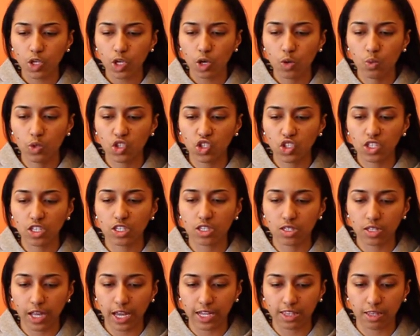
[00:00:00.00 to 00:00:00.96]
which
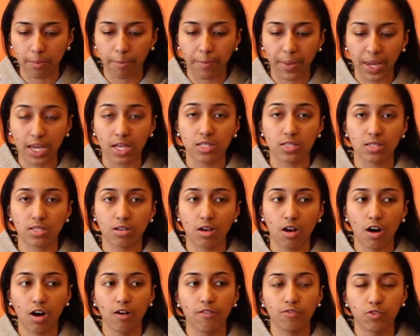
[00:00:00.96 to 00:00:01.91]
is like the base
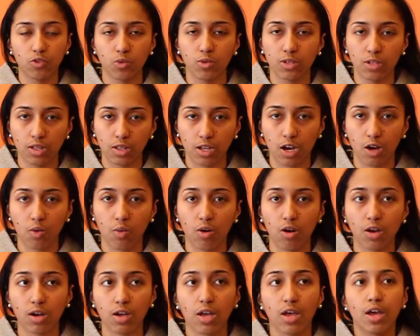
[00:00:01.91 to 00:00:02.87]
of doing the duck
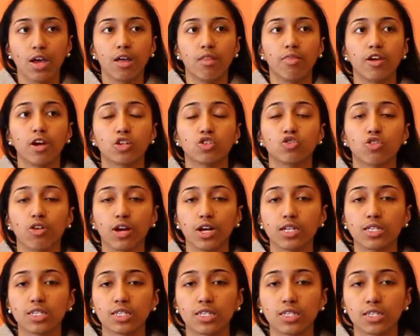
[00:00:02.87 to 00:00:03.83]
walk. They're
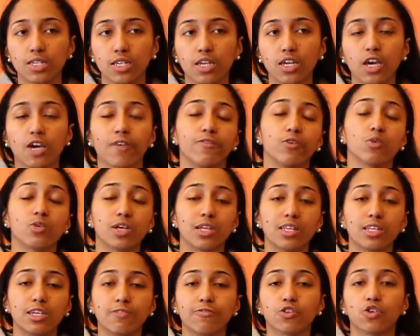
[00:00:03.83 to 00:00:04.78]
trying to see if you
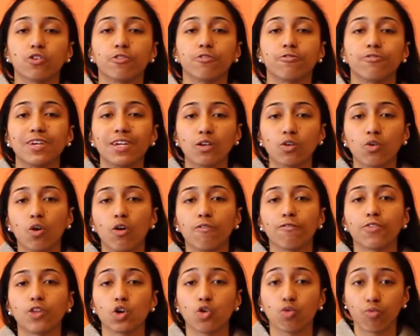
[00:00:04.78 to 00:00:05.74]
can lift your feet
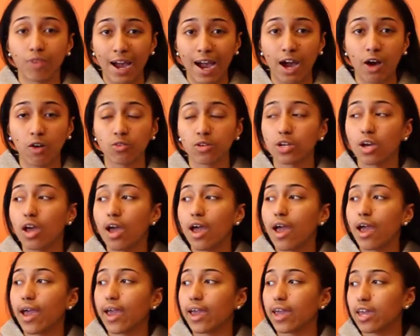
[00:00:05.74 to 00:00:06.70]
off the ground.
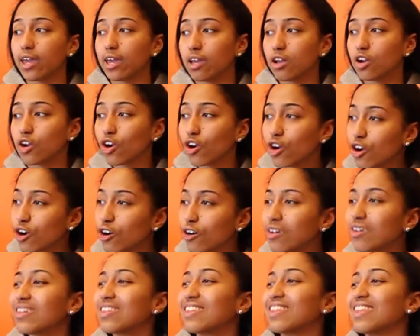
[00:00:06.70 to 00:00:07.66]
A
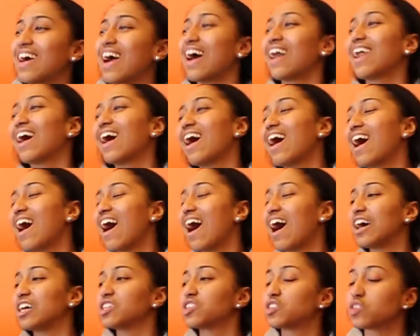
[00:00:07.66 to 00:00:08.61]
girl that
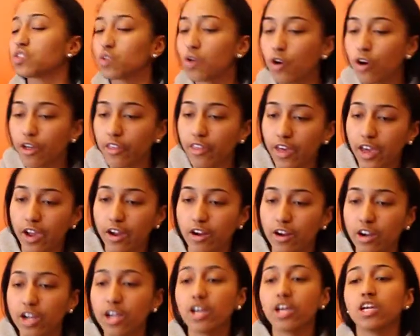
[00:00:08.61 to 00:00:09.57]
I saw
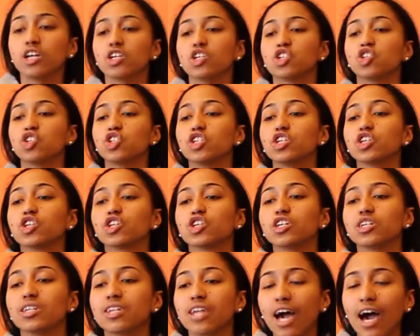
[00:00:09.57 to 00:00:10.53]
there, she
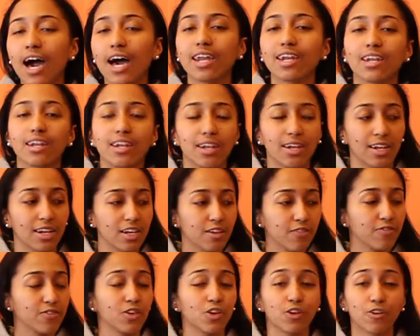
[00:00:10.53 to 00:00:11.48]
could not
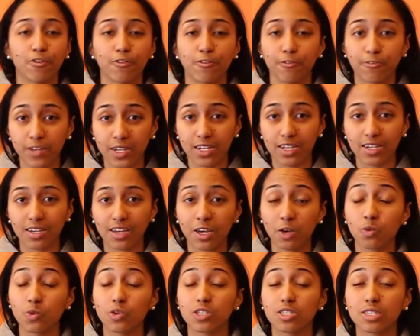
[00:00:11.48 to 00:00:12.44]
lift her feet.
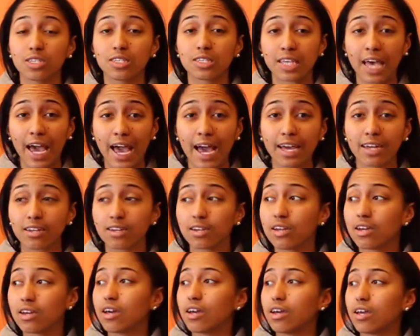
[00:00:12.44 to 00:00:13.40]
It was sad.
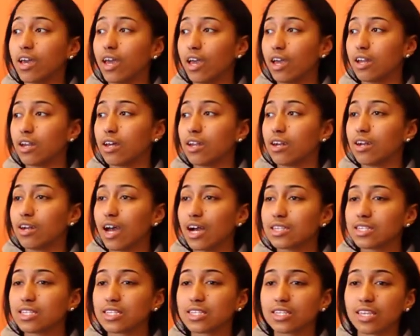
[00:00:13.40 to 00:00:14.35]
And
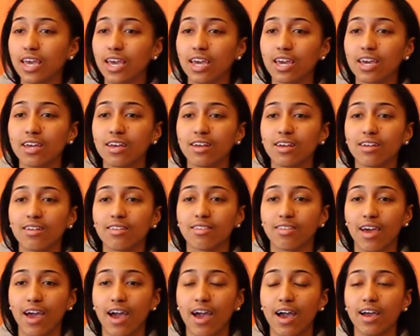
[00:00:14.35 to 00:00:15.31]
not to say
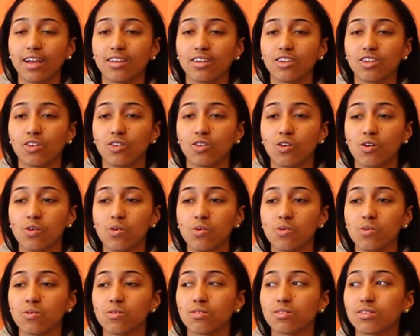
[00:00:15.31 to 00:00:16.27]
that, you
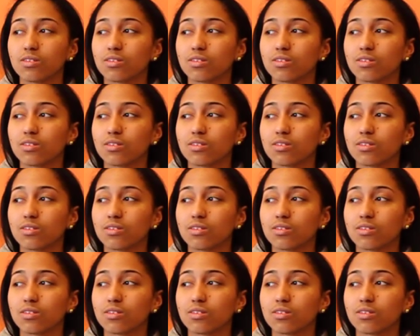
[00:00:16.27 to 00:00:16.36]
know,